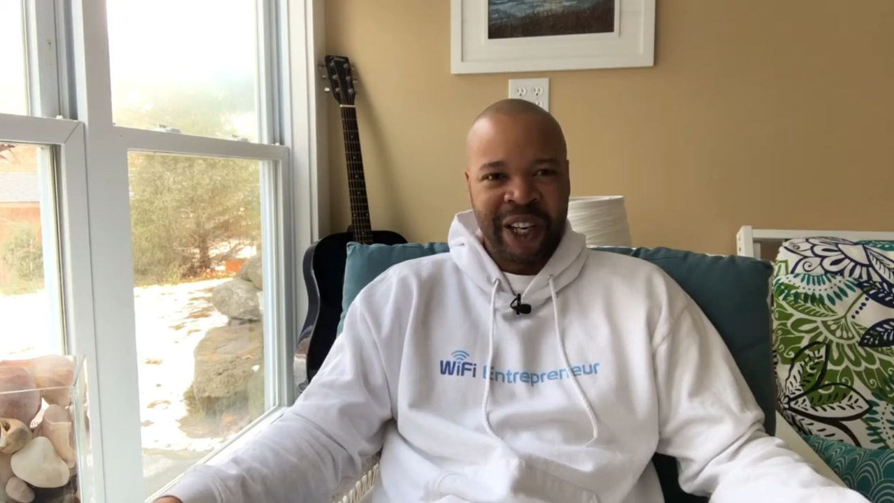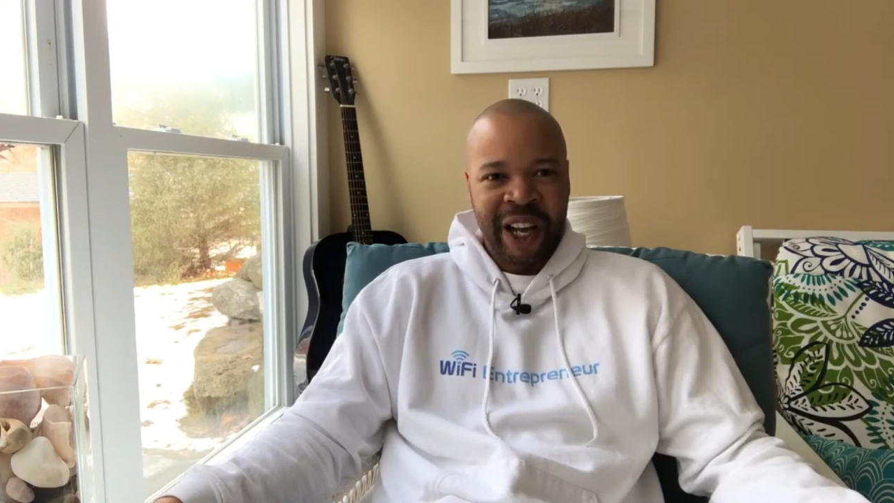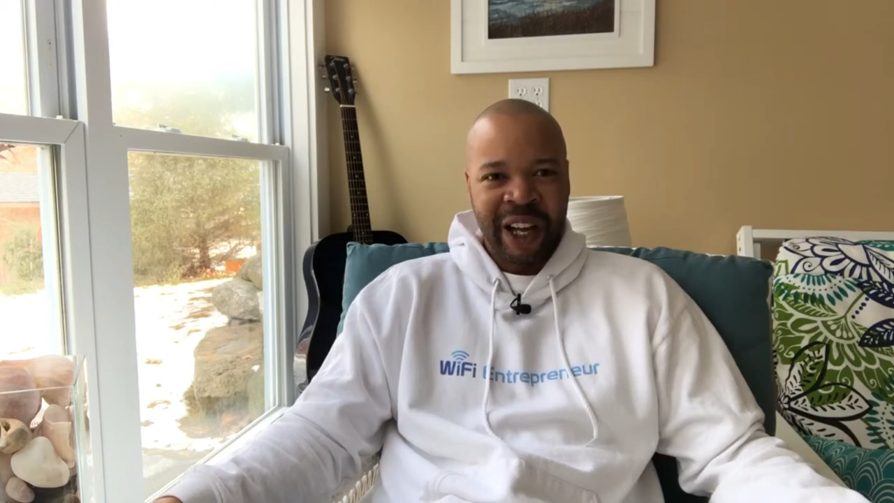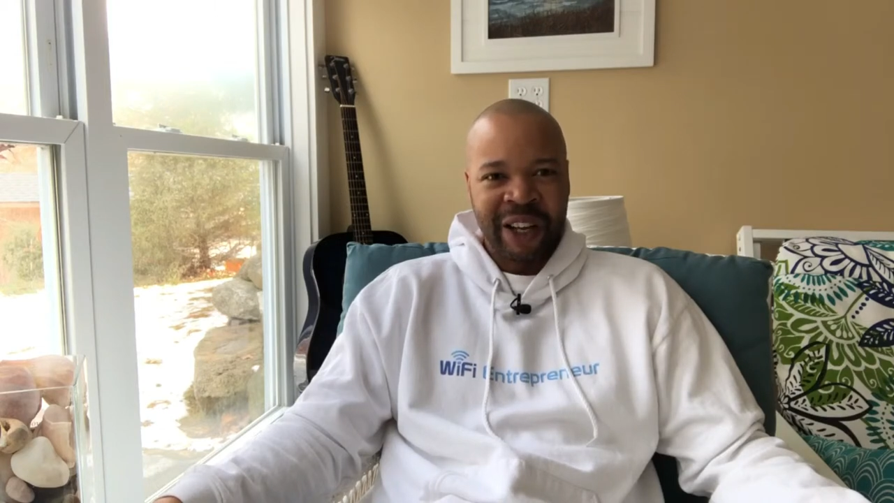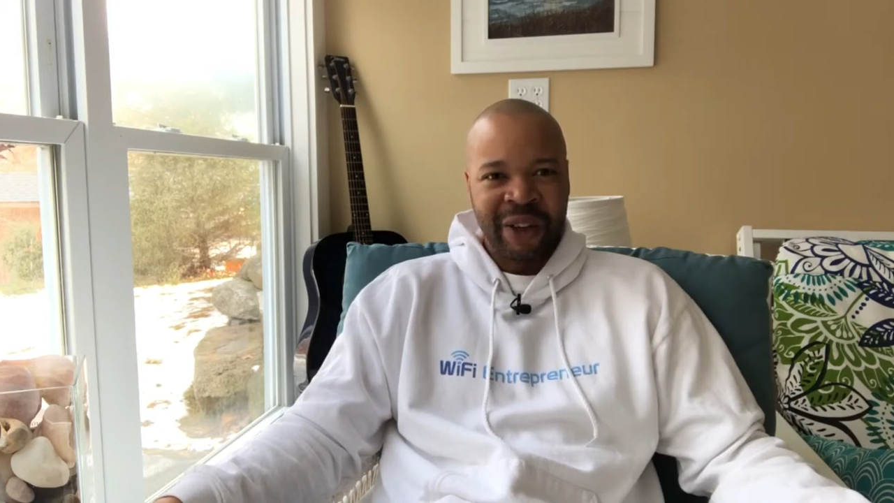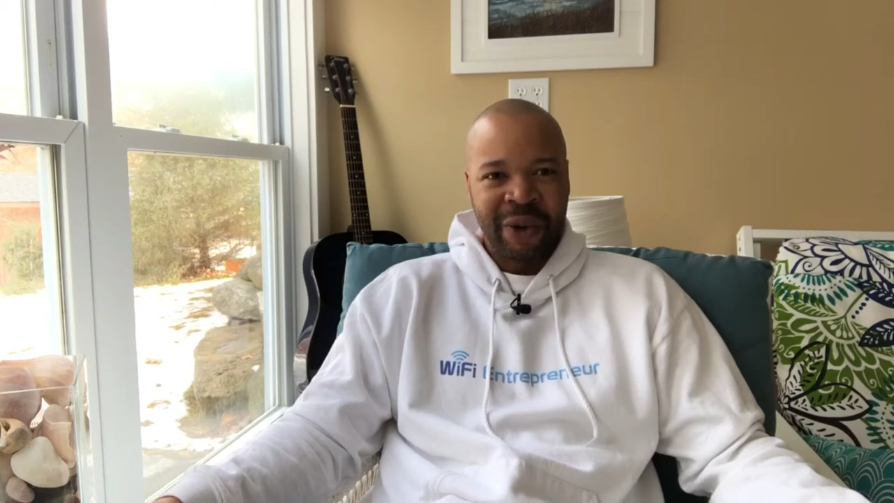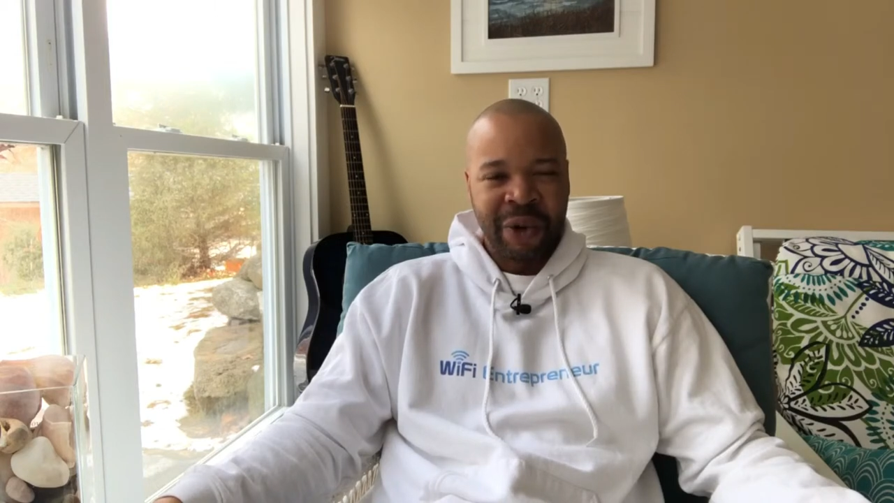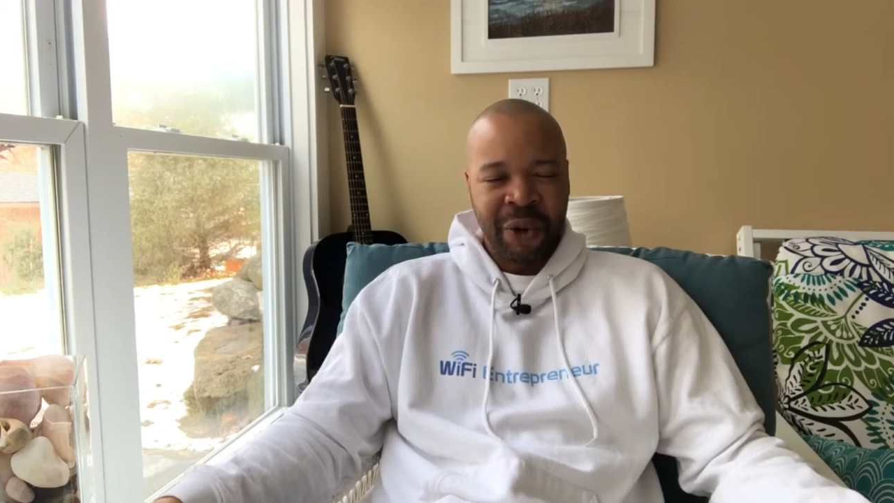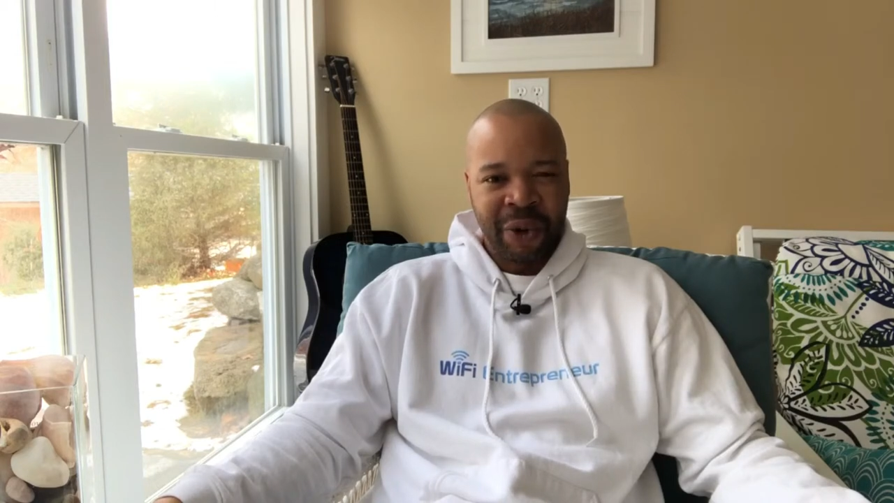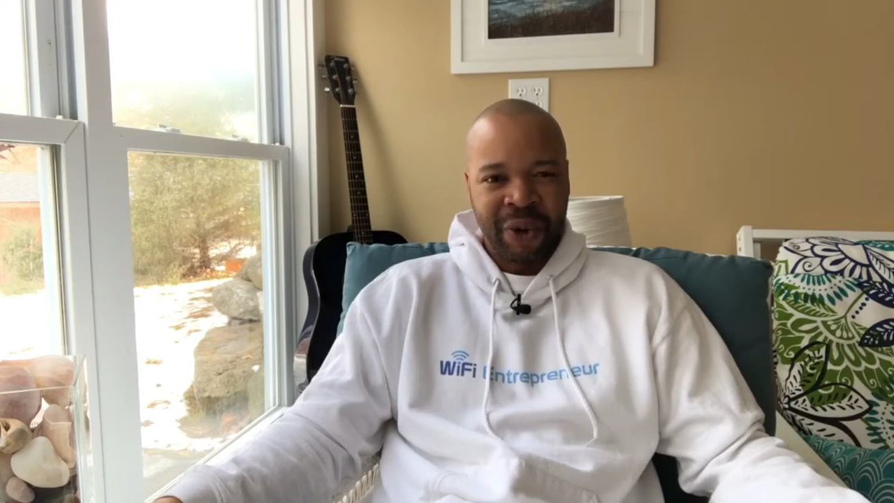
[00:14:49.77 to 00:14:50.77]
knocking on
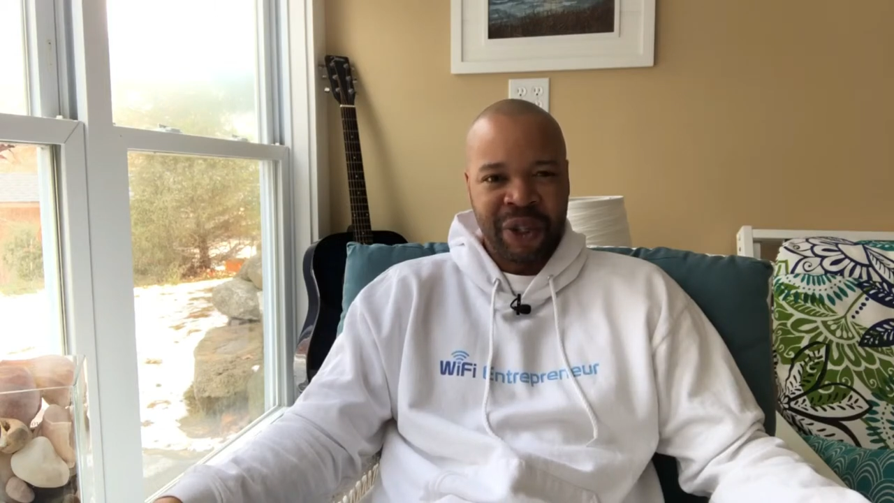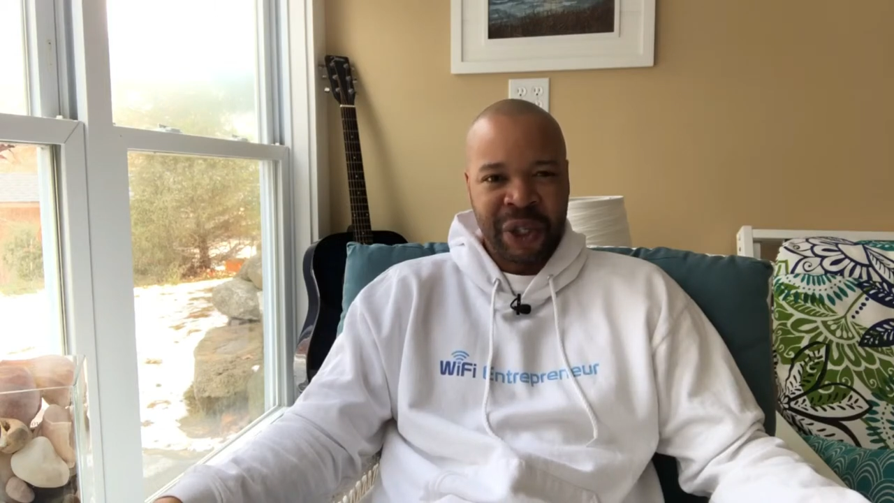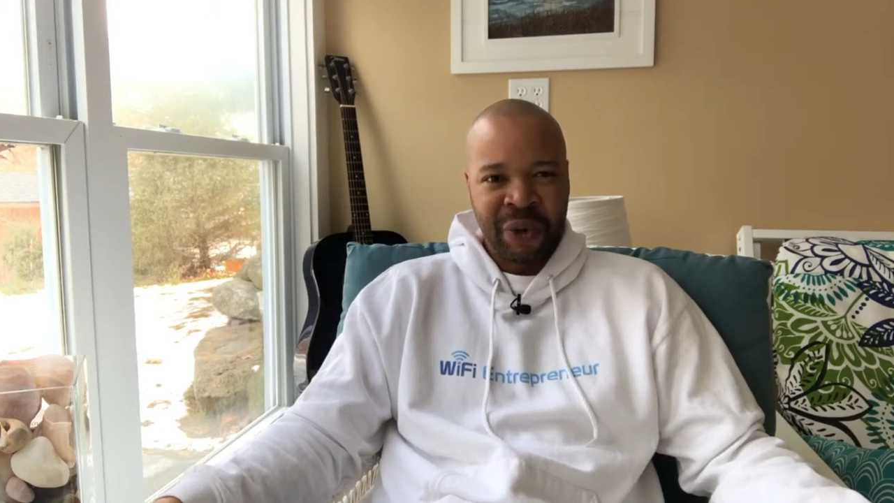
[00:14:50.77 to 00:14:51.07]
doors,